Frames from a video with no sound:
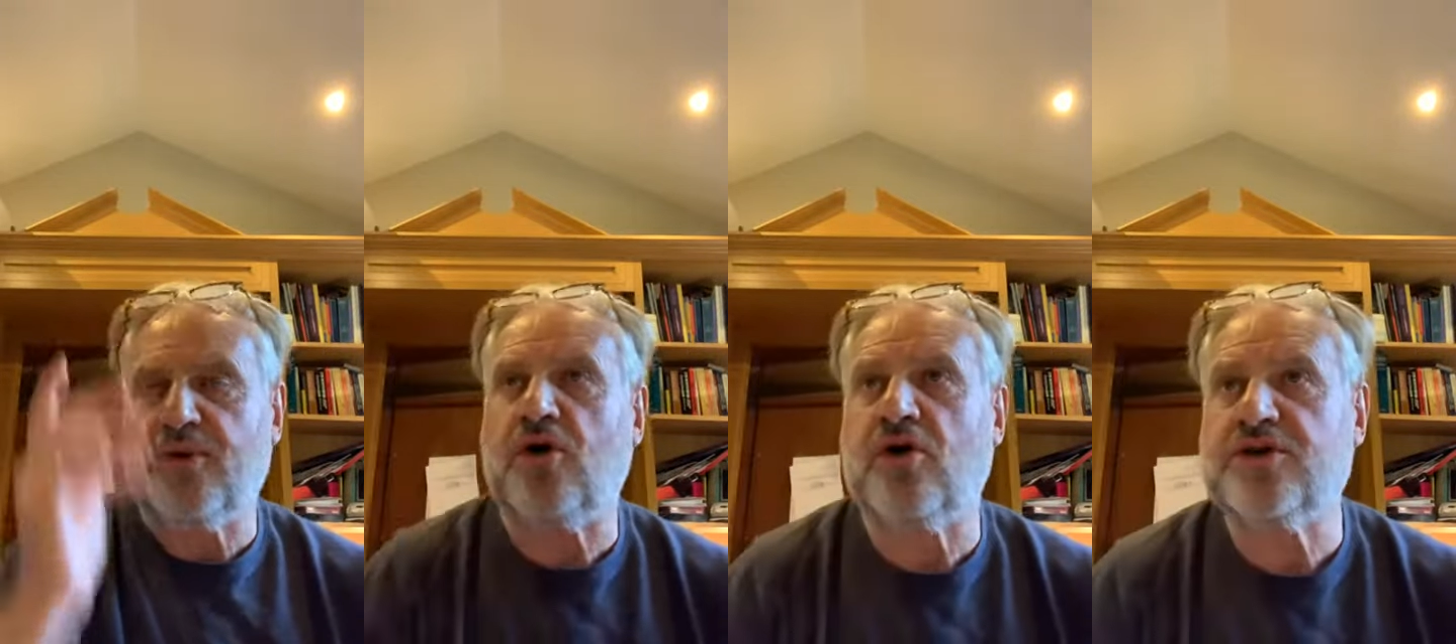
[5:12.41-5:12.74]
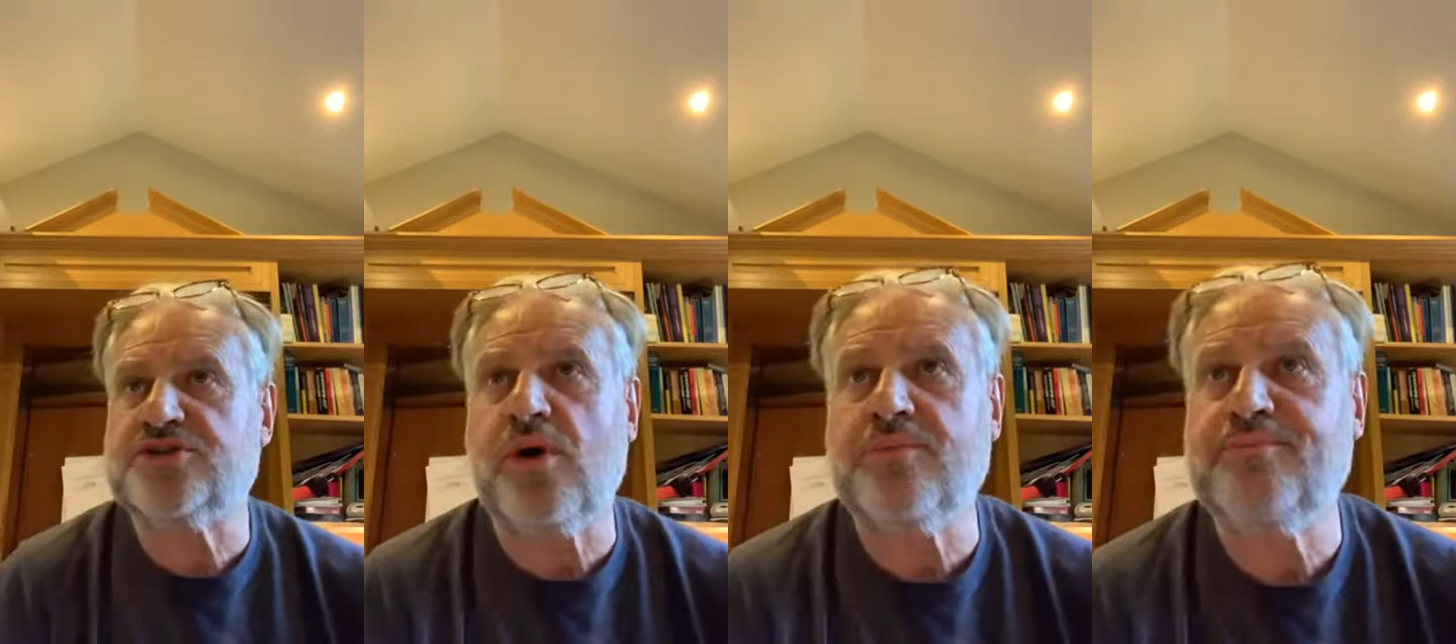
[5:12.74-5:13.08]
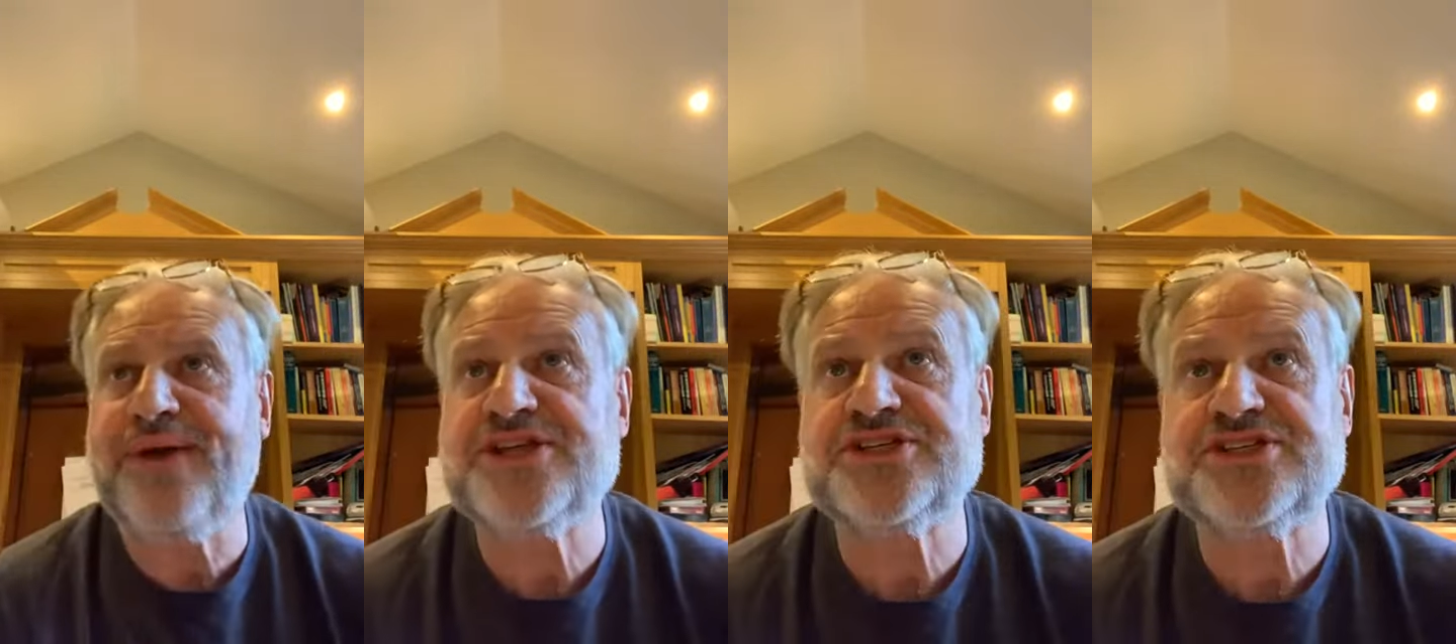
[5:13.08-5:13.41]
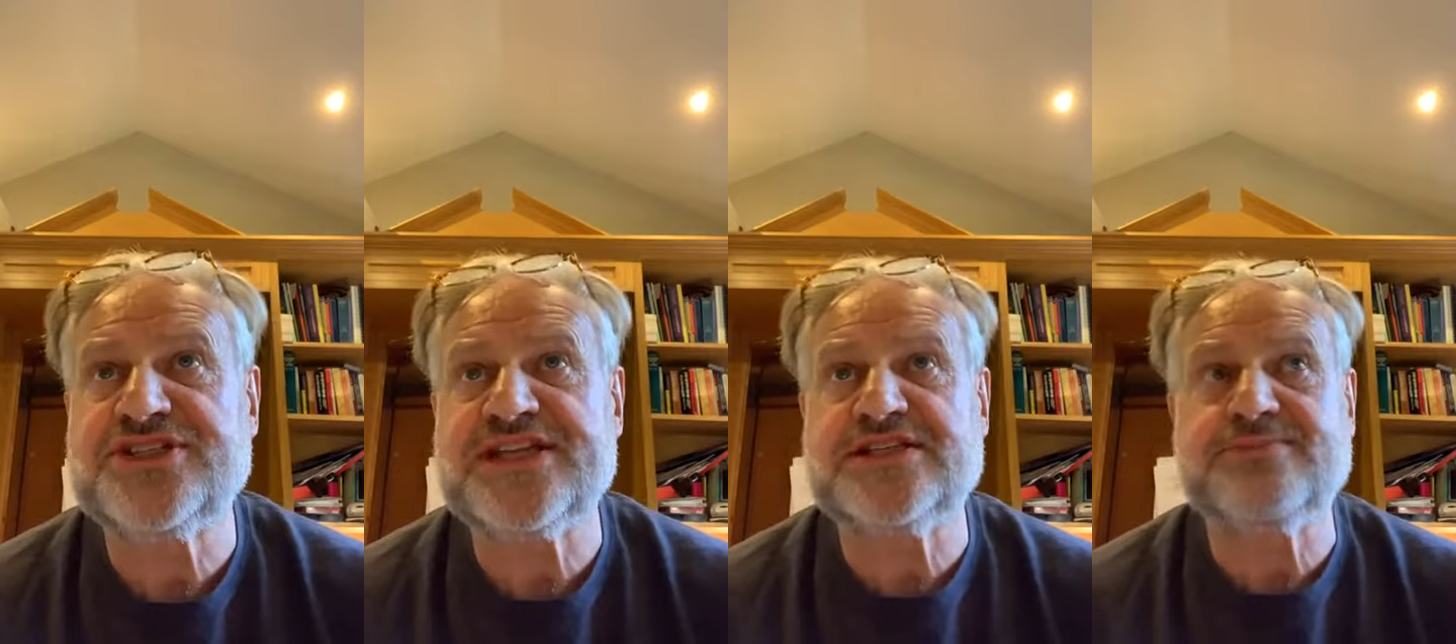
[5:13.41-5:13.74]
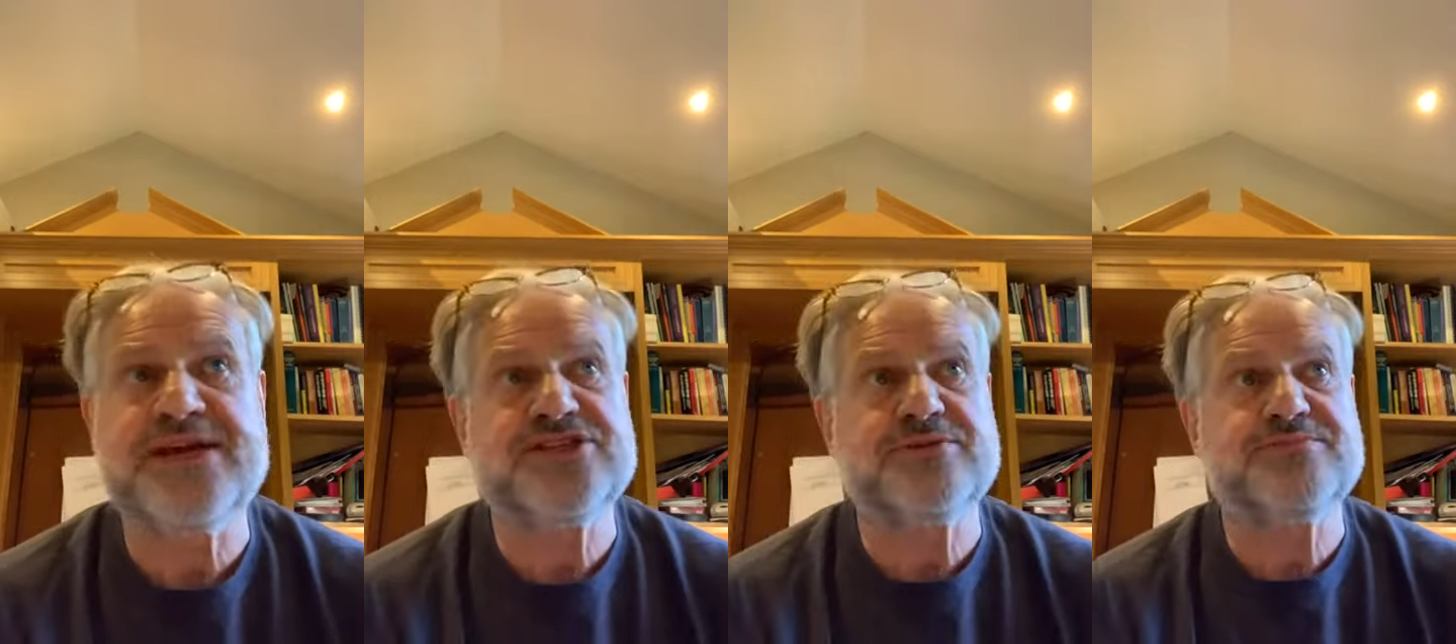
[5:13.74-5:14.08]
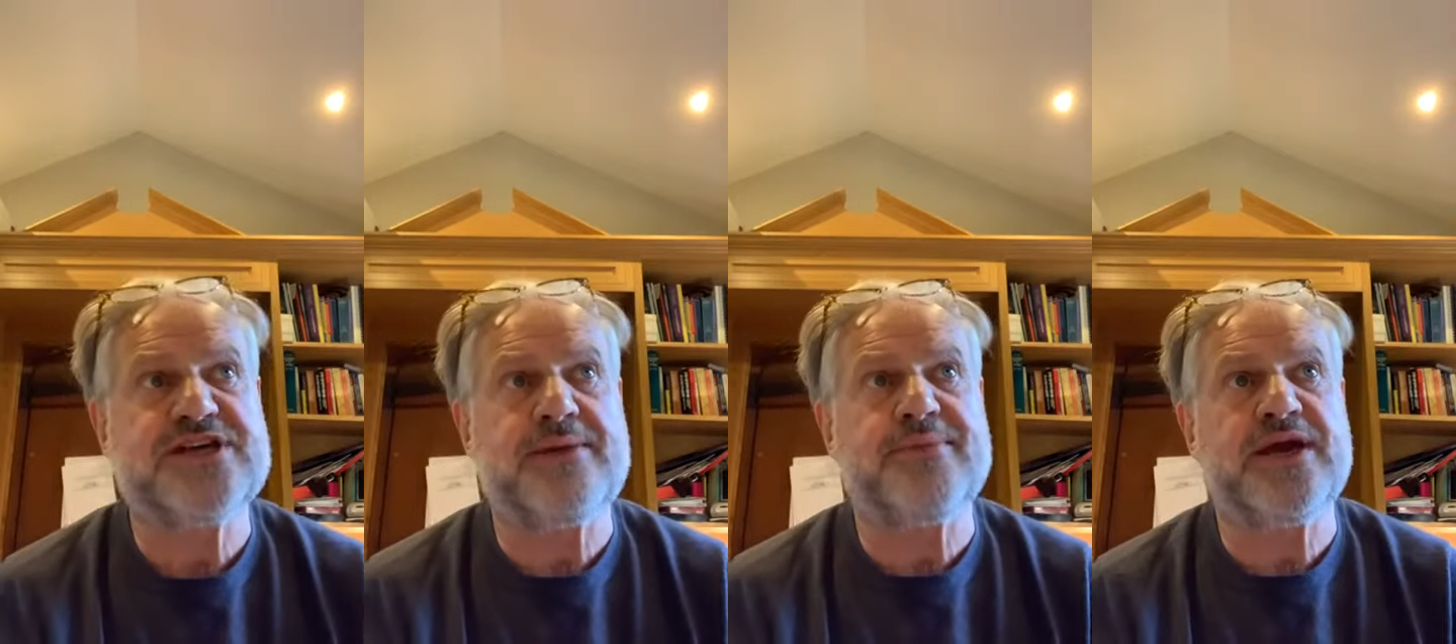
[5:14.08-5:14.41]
Or as one patient said to me some time